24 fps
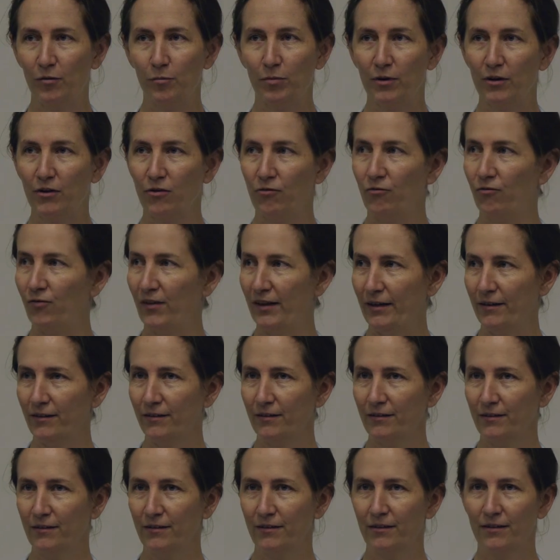at birth
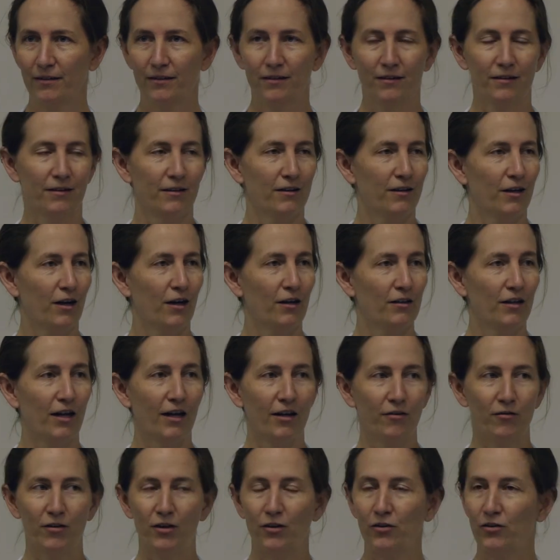fits. A
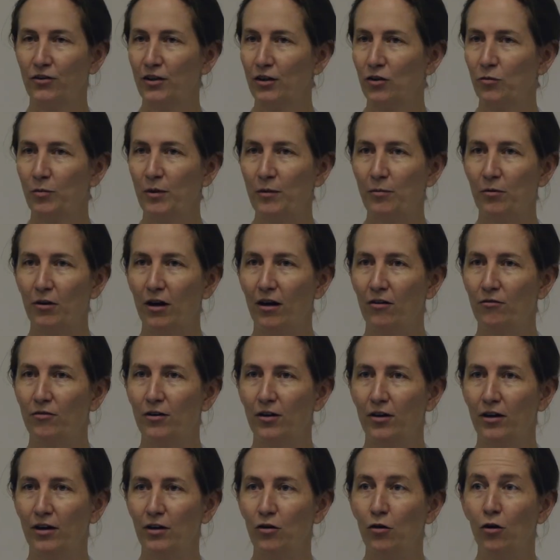lot of intersex people have
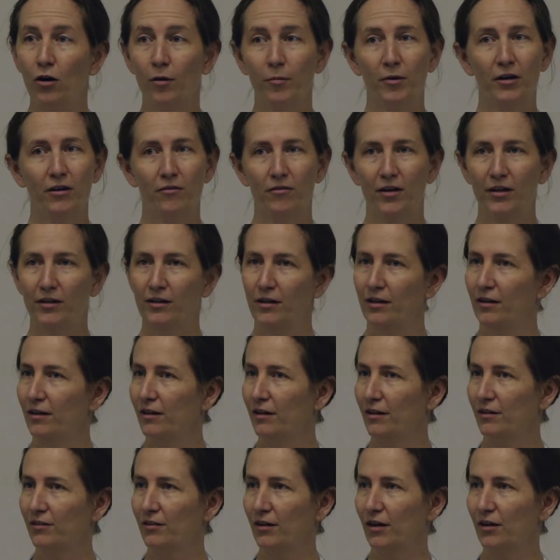very normative
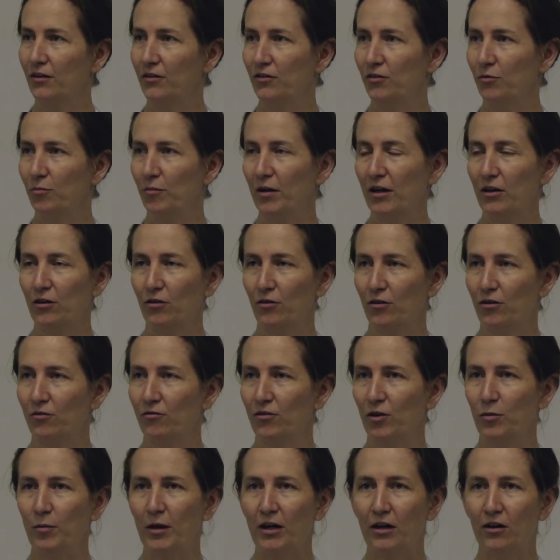identities as male or
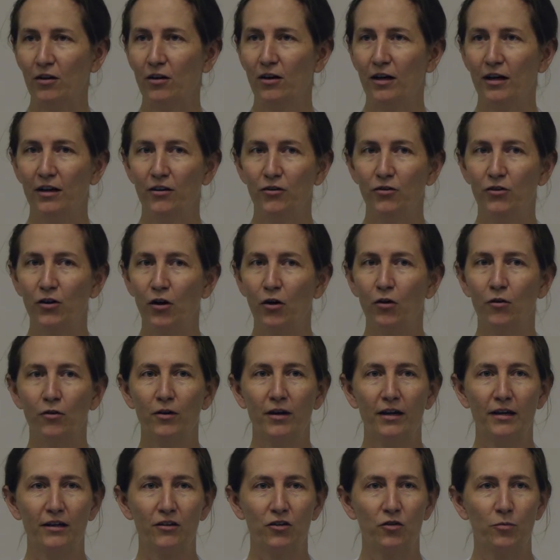female and
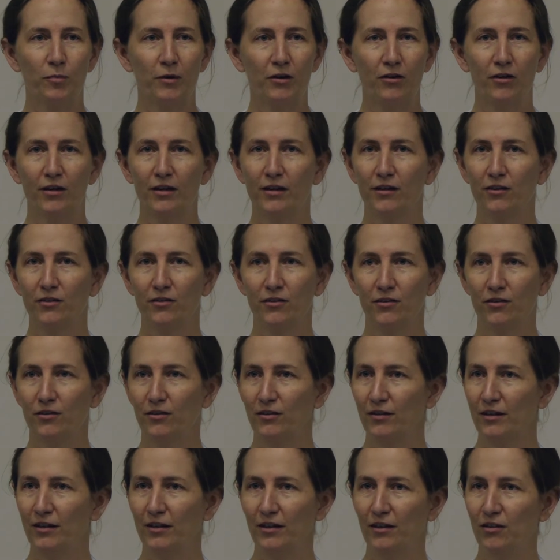don't experience